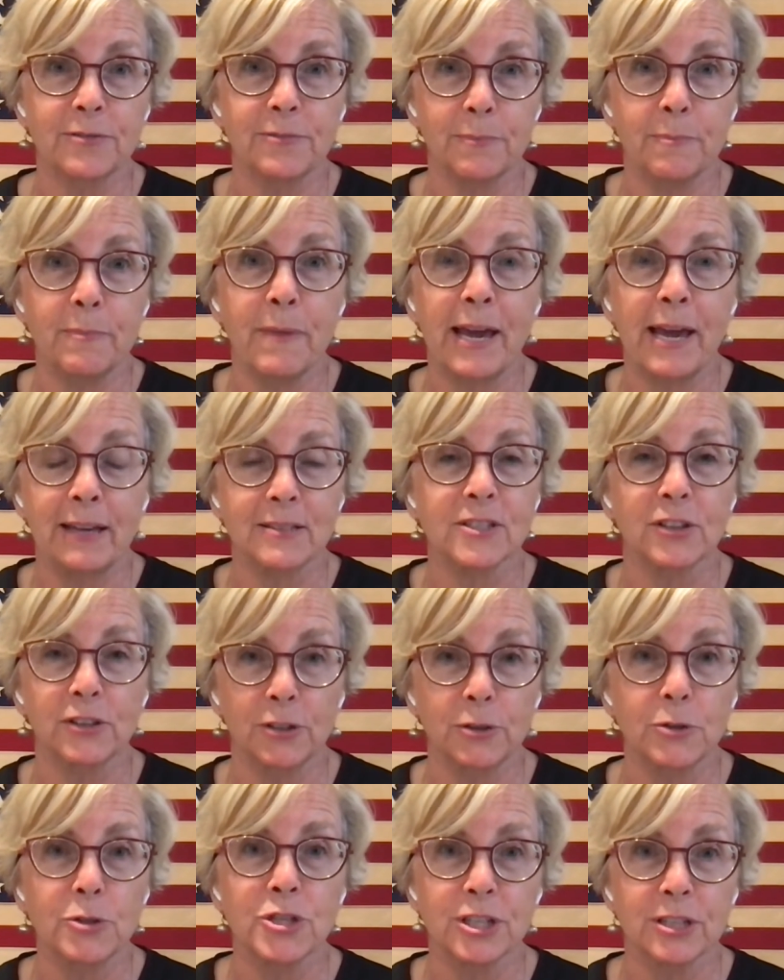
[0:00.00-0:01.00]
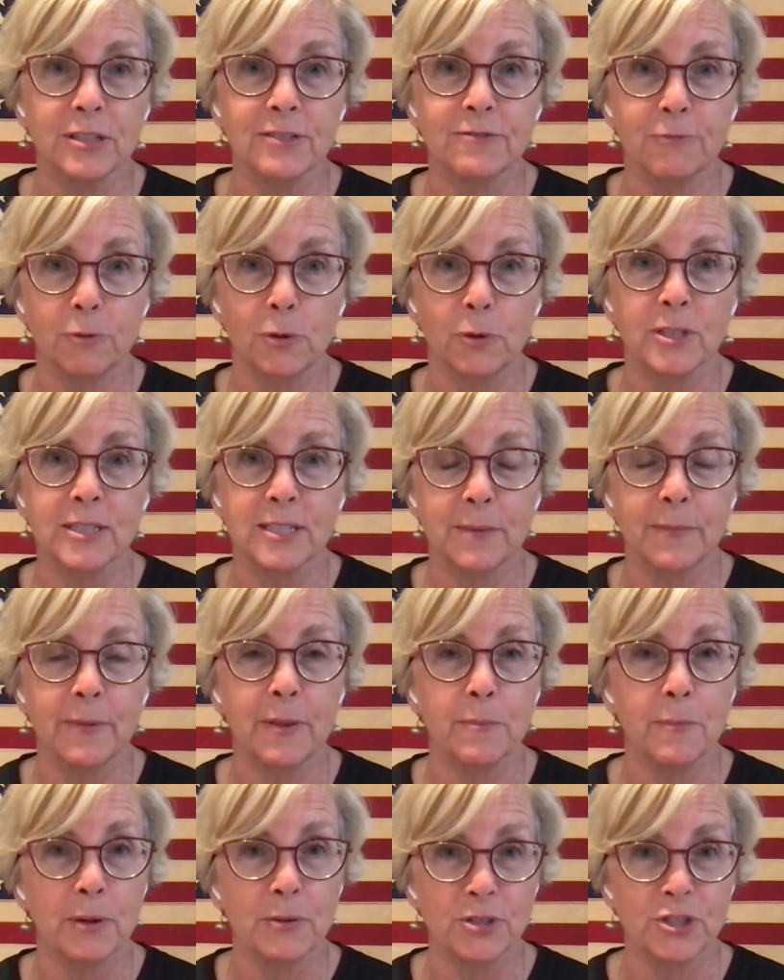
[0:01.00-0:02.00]
to make solutions for some
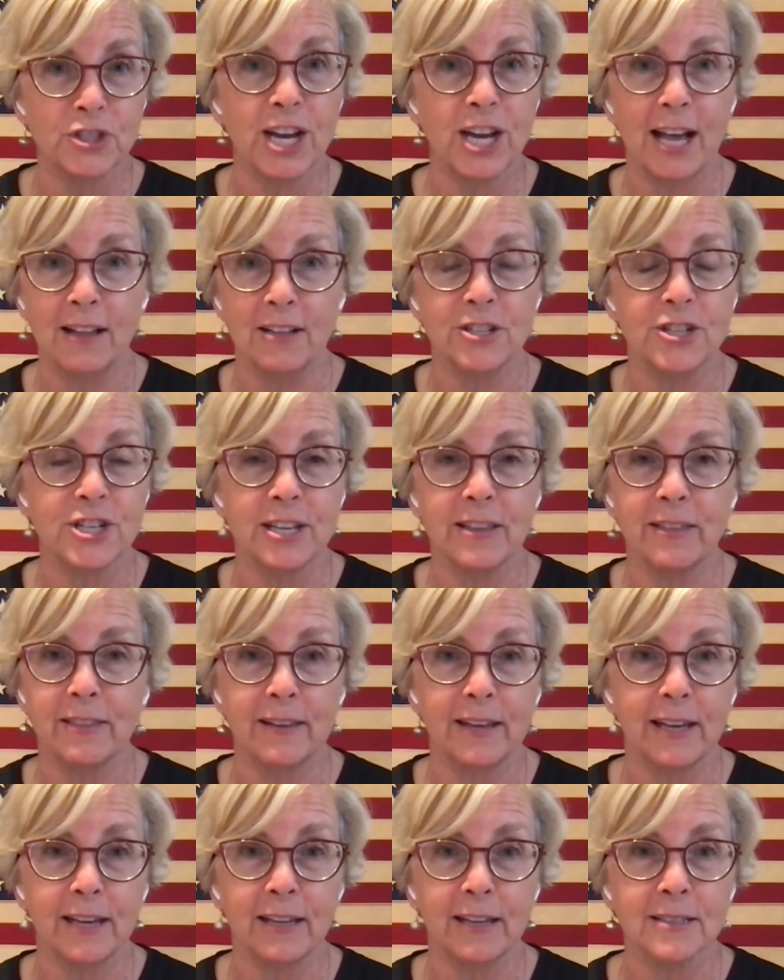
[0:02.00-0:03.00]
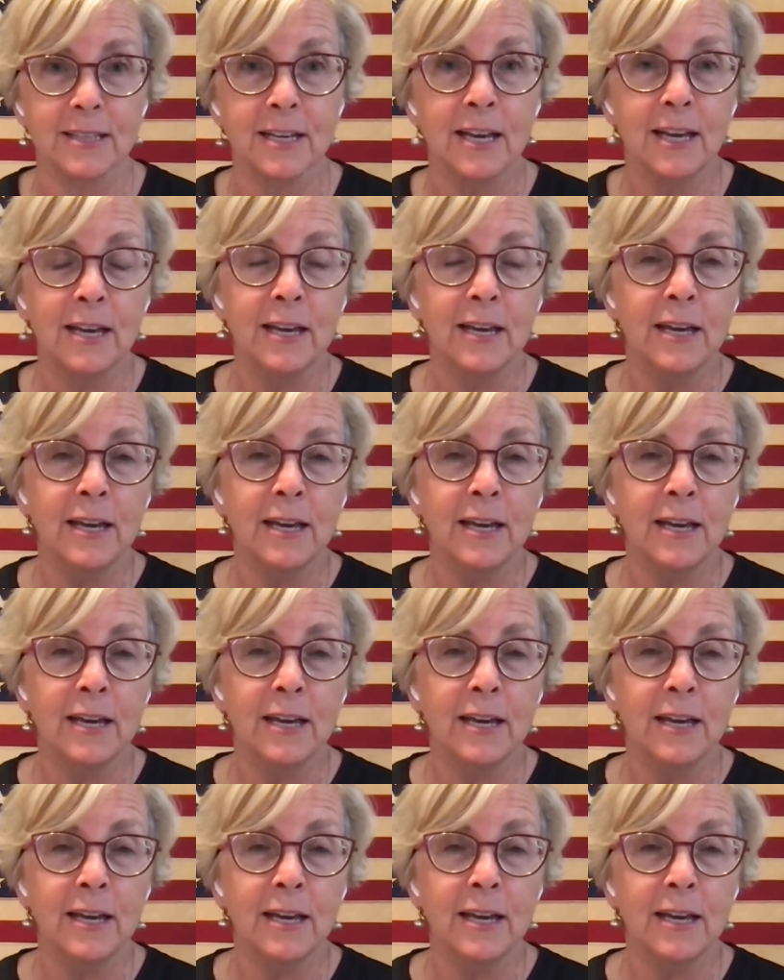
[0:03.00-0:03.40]
of the most challenging things